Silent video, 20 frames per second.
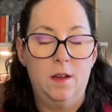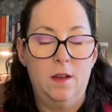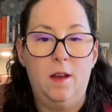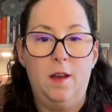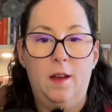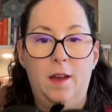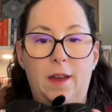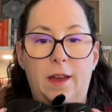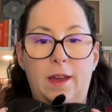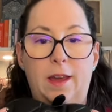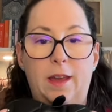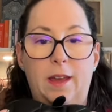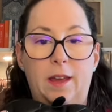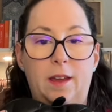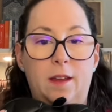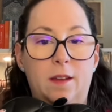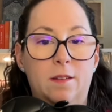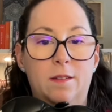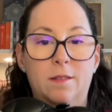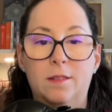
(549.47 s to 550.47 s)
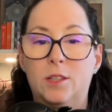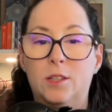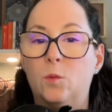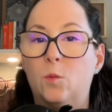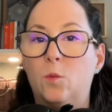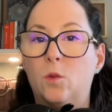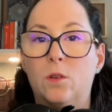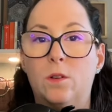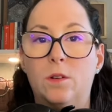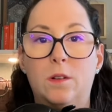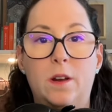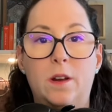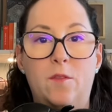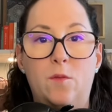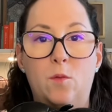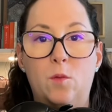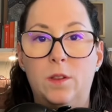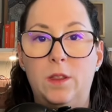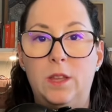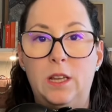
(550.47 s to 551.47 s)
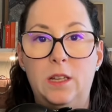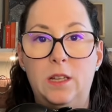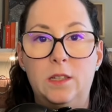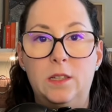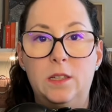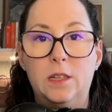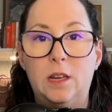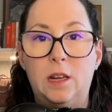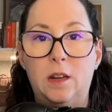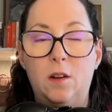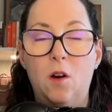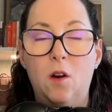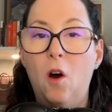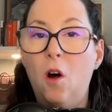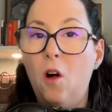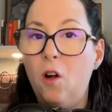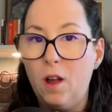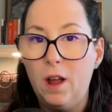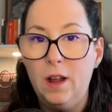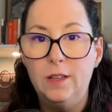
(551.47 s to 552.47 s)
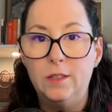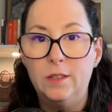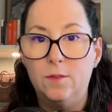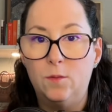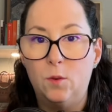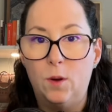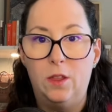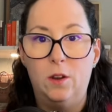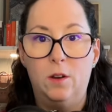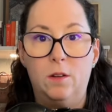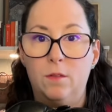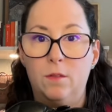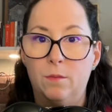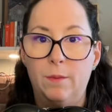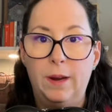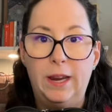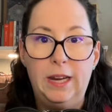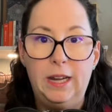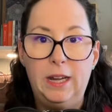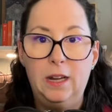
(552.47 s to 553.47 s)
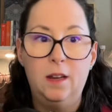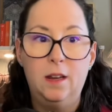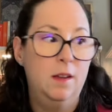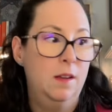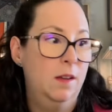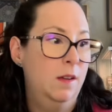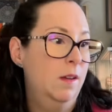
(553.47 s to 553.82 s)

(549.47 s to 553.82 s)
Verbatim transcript: I it's worn, I've worn these in all kinds of weather, rain,